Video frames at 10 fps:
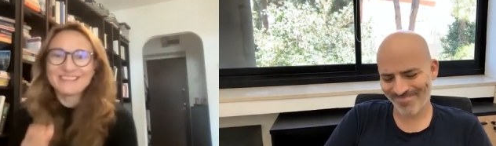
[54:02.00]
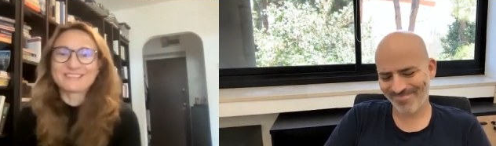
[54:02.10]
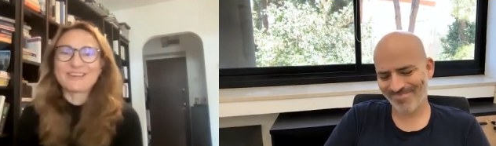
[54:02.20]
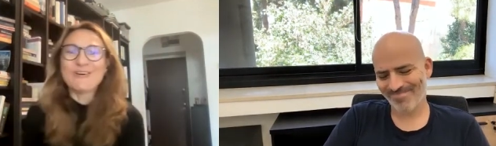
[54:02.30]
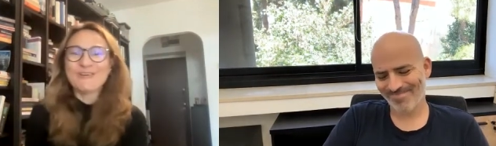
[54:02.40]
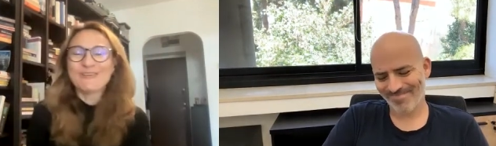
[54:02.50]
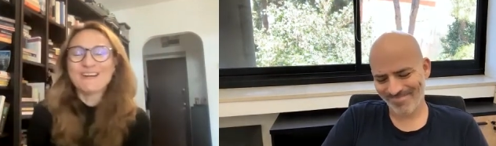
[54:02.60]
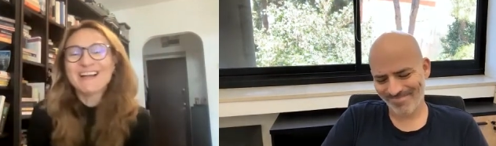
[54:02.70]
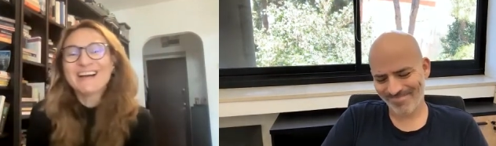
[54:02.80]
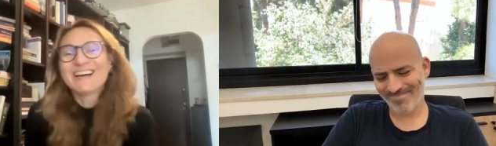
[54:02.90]
Speaker 1: so
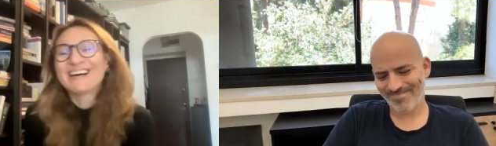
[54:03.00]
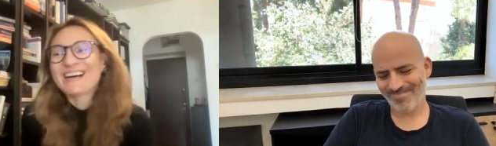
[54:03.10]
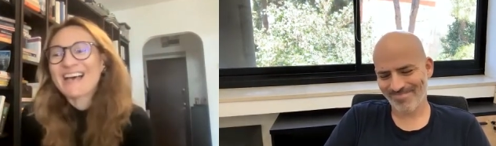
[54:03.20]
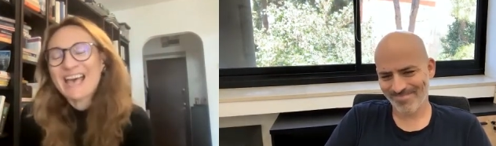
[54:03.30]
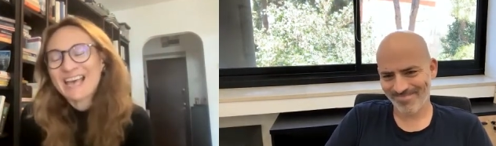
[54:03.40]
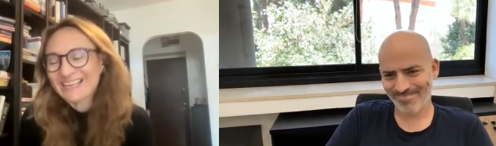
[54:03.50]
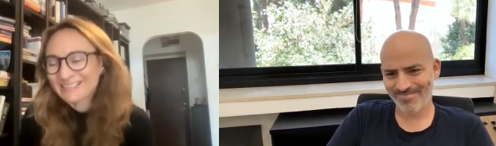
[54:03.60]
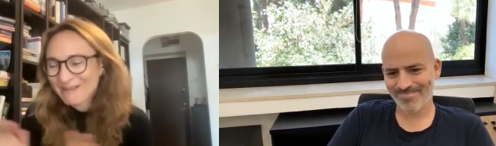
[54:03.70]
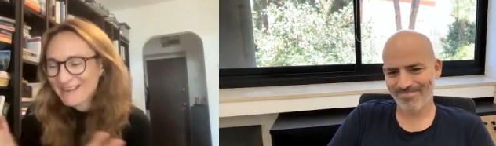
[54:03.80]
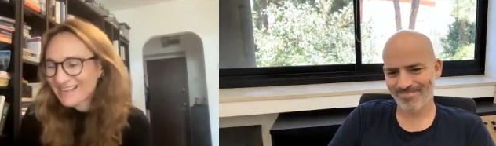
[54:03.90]
uh, it's
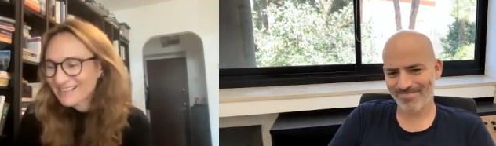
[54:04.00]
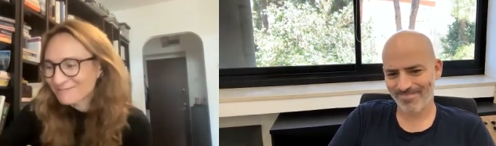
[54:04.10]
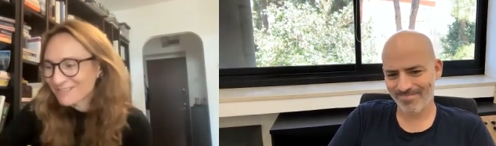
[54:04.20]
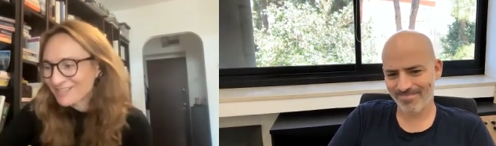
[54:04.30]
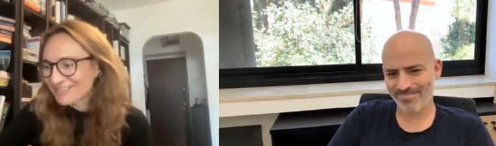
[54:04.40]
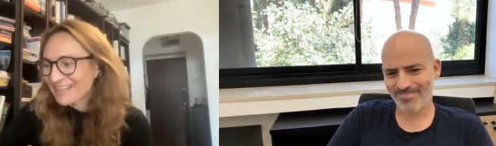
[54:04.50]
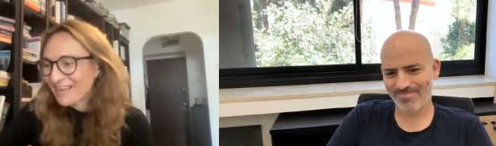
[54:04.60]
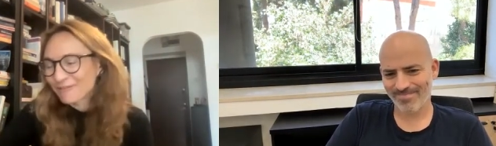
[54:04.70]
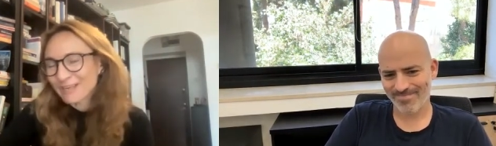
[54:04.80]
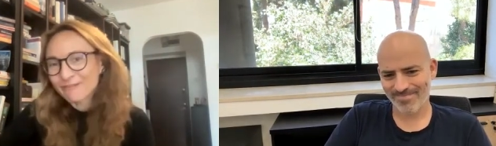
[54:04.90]
my last question have
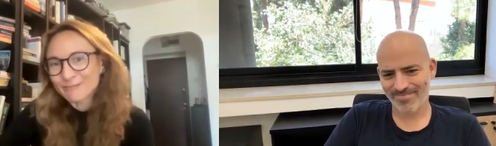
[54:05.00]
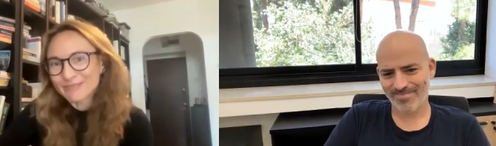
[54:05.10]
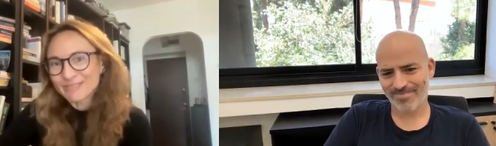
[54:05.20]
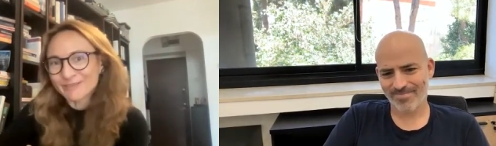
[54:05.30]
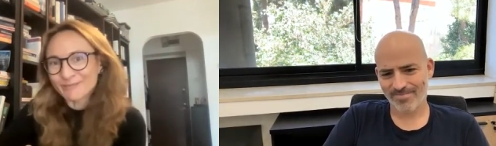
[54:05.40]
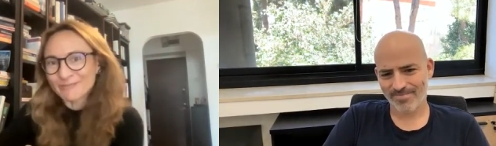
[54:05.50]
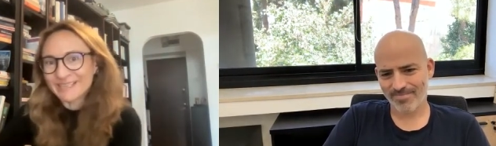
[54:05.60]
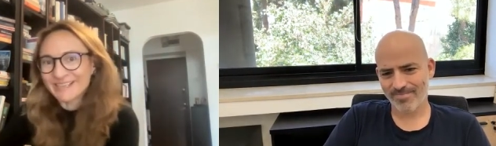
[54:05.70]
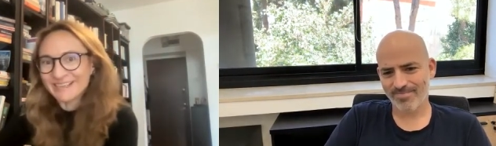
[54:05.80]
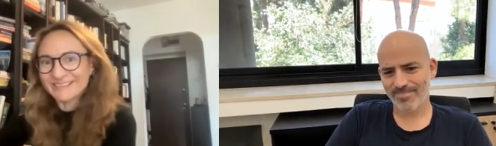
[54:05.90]
you ever been in
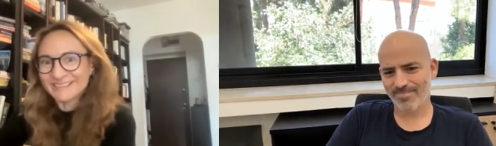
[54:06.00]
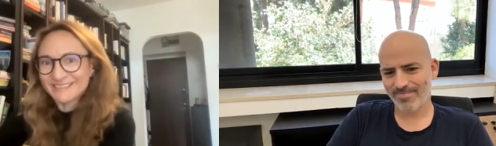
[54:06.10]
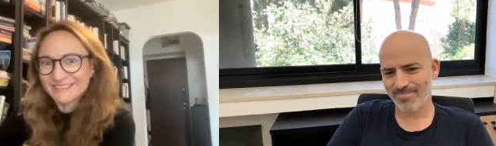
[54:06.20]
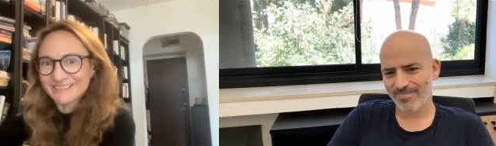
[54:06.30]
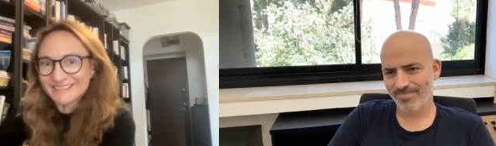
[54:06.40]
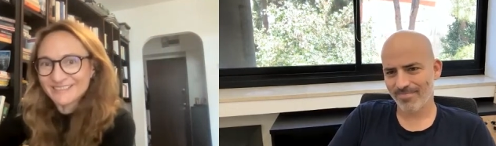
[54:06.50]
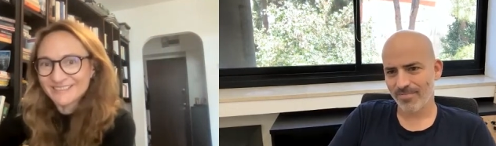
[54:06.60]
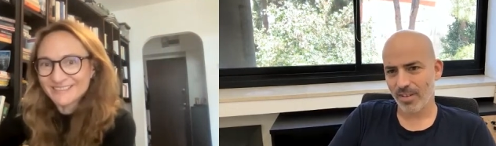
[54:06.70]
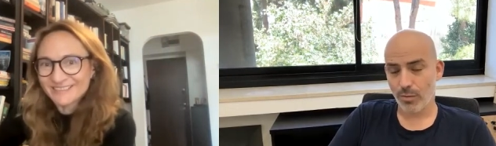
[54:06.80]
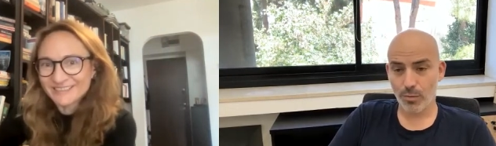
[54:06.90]
romania
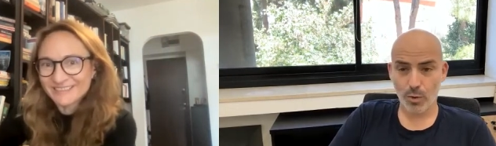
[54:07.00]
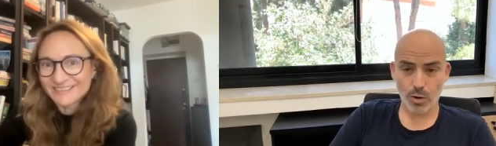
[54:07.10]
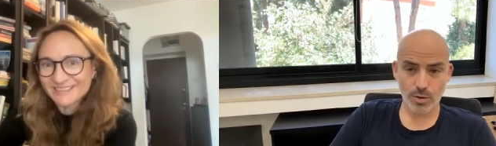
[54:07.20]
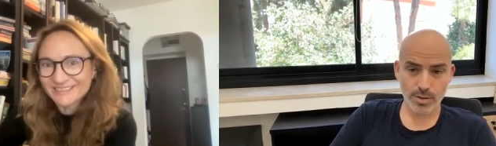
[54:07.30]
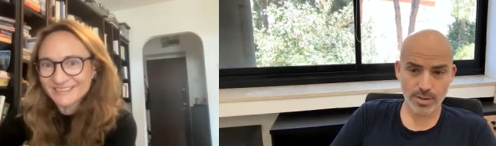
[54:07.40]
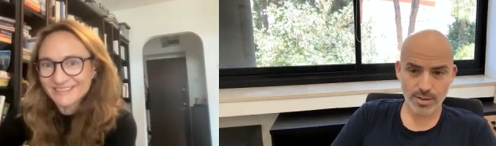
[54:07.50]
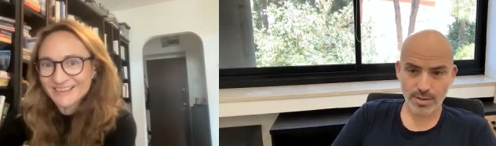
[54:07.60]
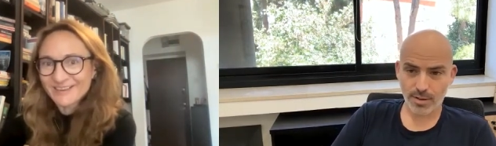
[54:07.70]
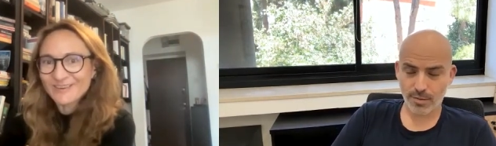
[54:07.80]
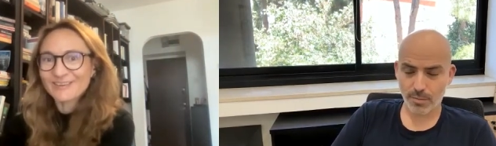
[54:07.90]
Speaker 2: of course
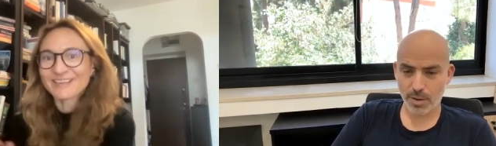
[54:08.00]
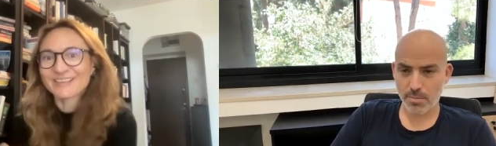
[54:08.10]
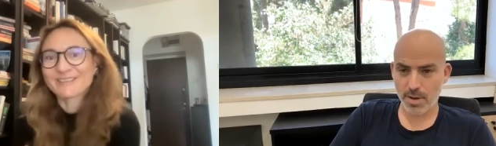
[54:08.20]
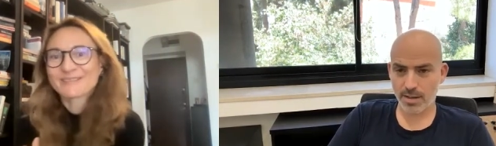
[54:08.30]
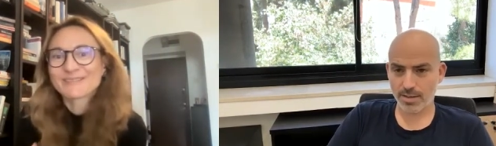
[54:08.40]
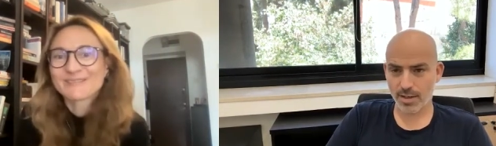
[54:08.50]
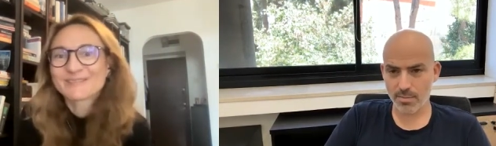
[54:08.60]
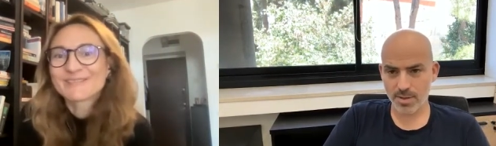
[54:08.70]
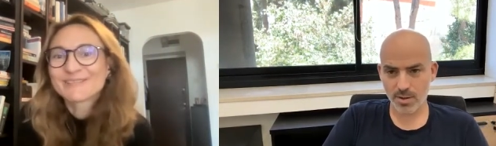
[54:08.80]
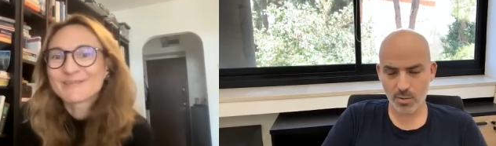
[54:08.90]
i've been many
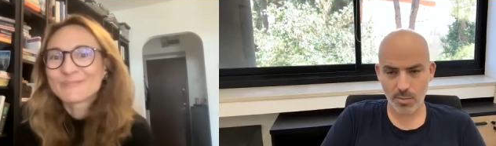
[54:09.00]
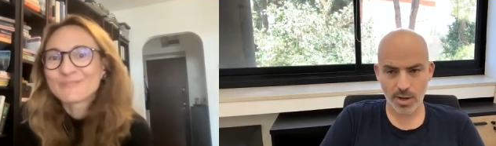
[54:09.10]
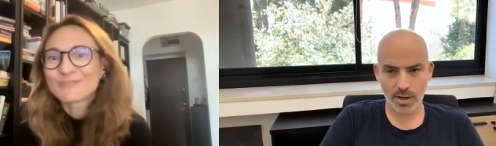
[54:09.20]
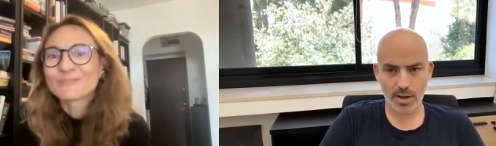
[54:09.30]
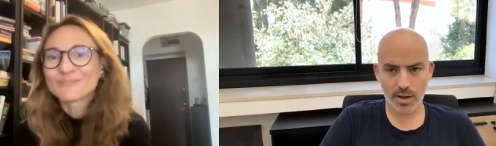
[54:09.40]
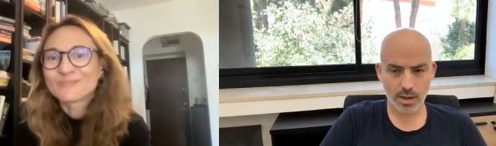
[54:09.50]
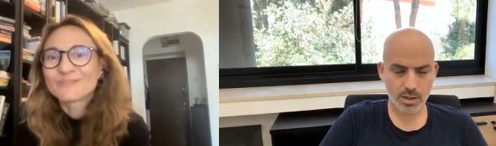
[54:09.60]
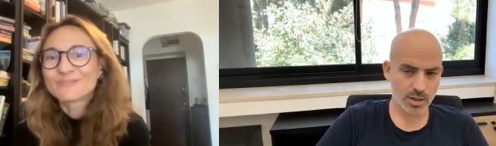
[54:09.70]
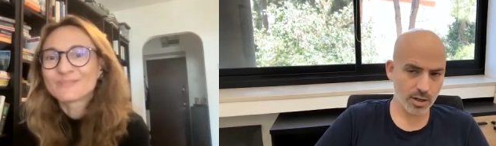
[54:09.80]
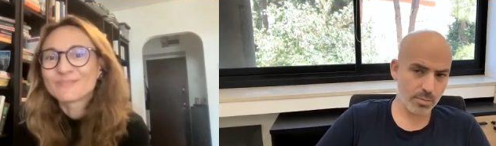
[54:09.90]
times in romania
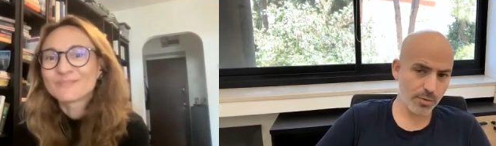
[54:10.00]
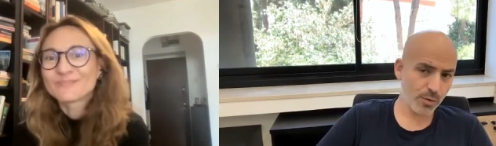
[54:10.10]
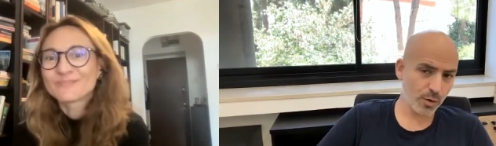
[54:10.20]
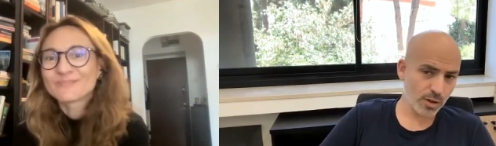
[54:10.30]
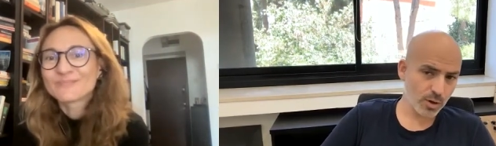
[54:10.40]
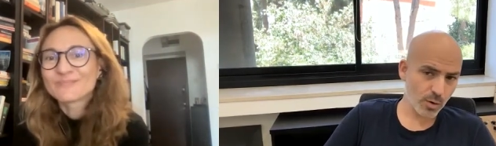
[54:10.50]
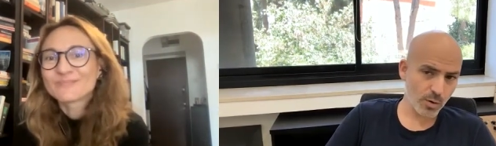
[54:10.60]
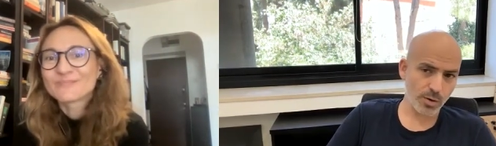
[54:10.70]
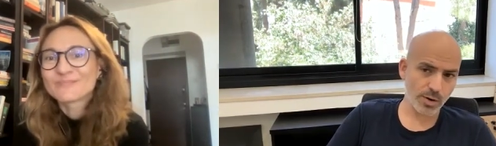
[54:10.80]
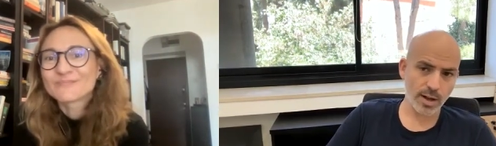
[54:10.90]
actually before the
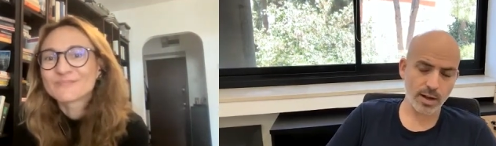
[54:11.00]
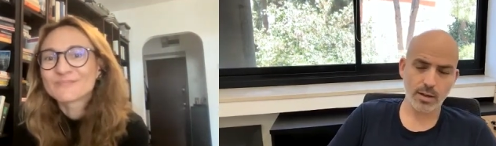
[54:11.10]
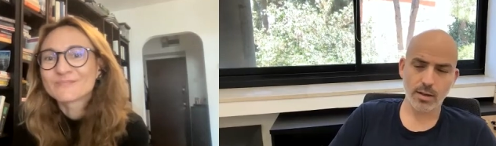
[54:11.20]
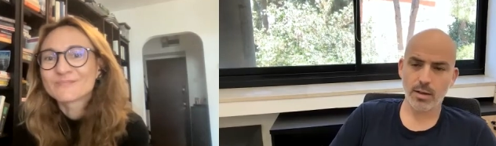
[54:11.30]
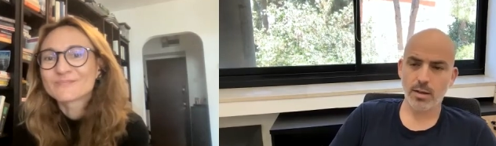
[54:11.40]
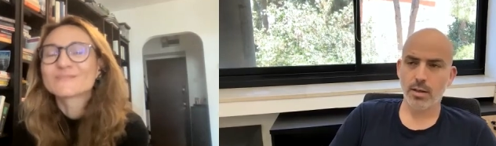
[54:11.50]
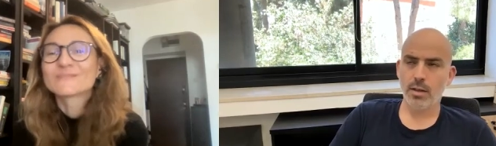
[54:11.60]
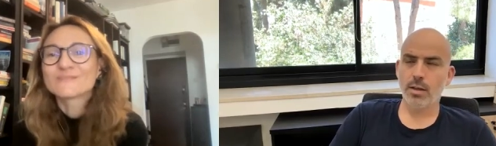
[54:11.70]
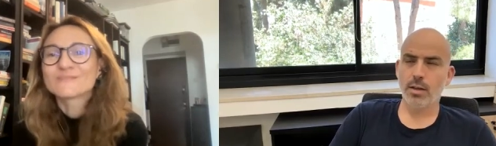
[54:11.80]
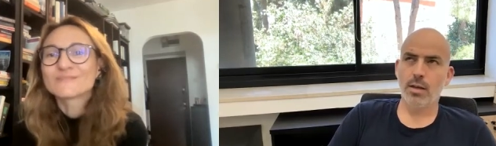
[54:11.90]
corona
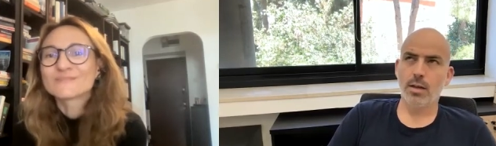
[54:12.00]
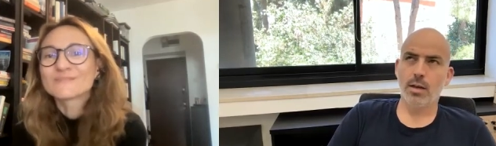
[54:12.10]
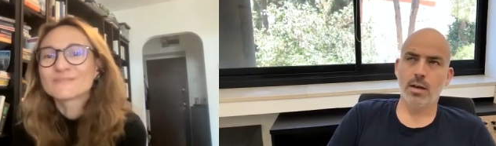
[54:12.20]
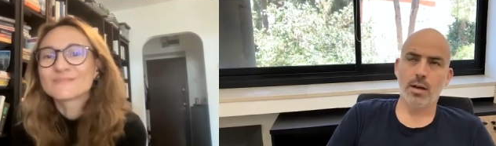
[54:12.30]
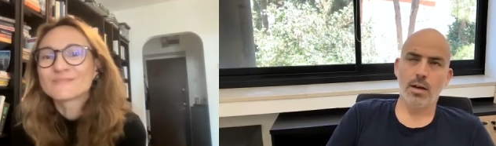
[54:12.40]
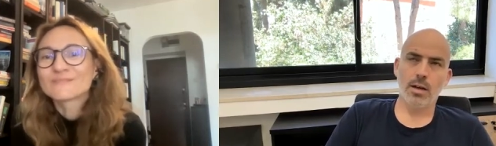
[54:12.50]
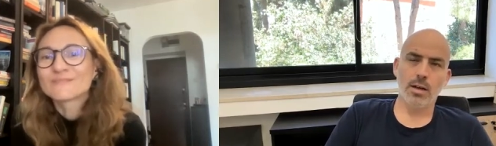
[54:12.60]
mm. I